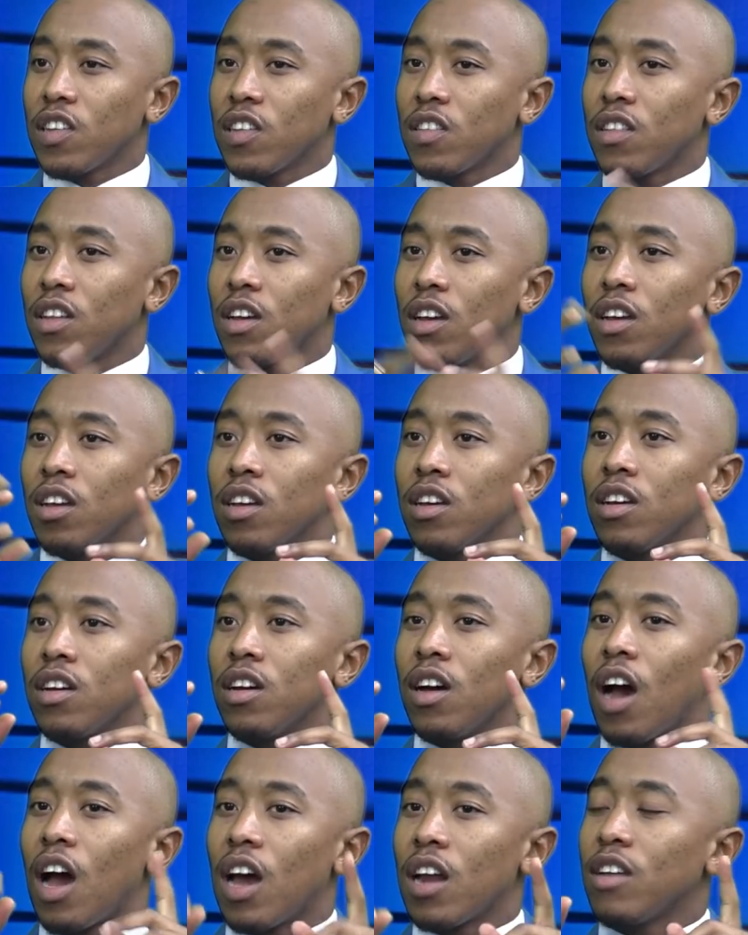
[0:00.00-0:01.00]
is the
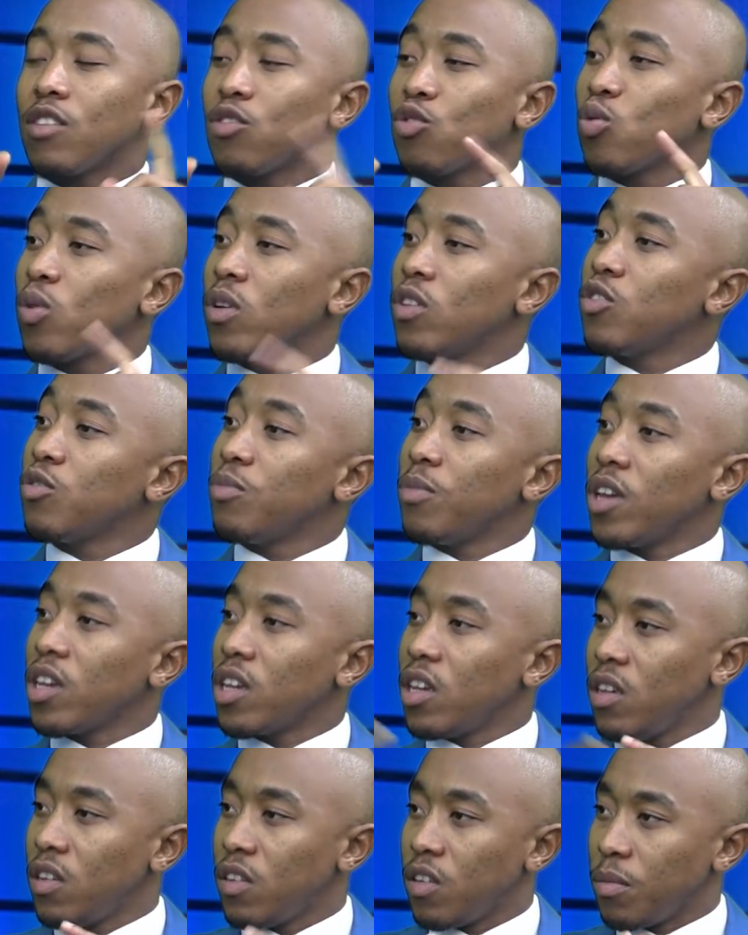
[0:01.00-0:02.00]
hardest way to
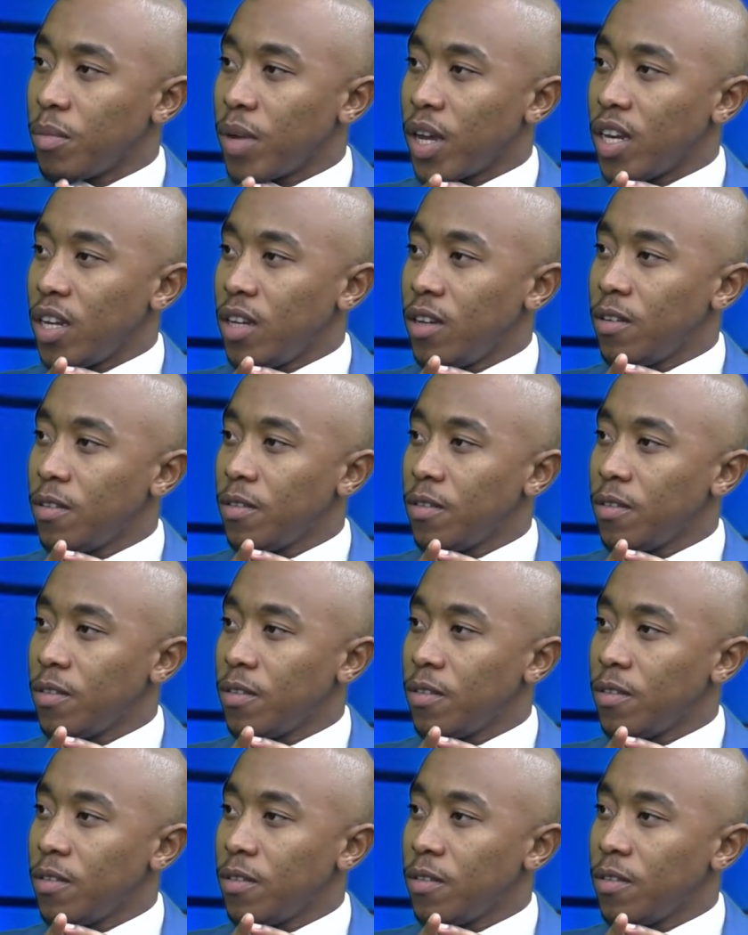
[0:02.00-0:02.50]
make easy money.